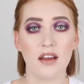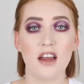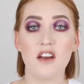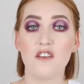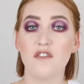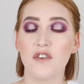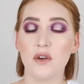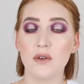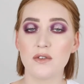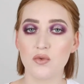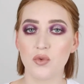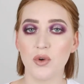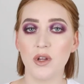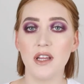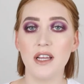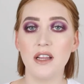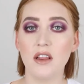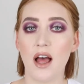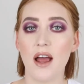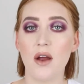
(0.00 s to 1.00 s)
It feels
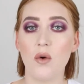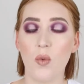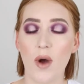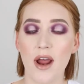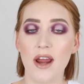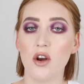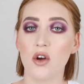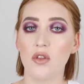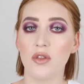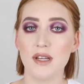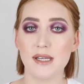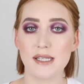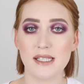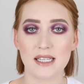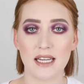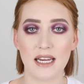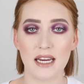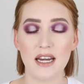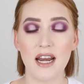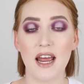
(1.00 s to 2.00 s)
really lightweight on the
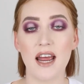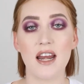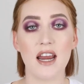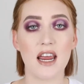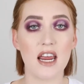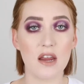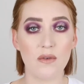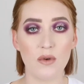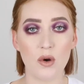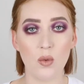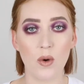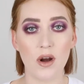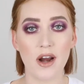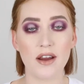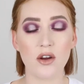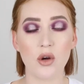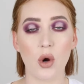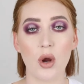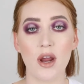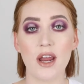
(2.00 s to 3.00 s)
skin, and even when
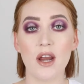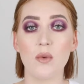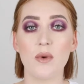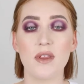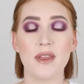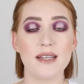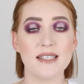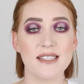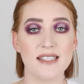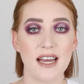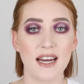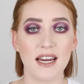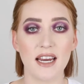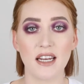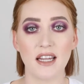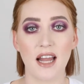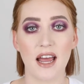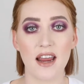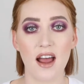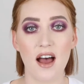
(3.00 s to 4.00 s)
I go in with a
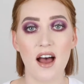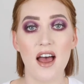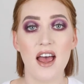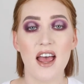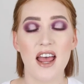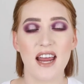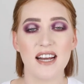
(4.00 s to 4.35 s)
second layer,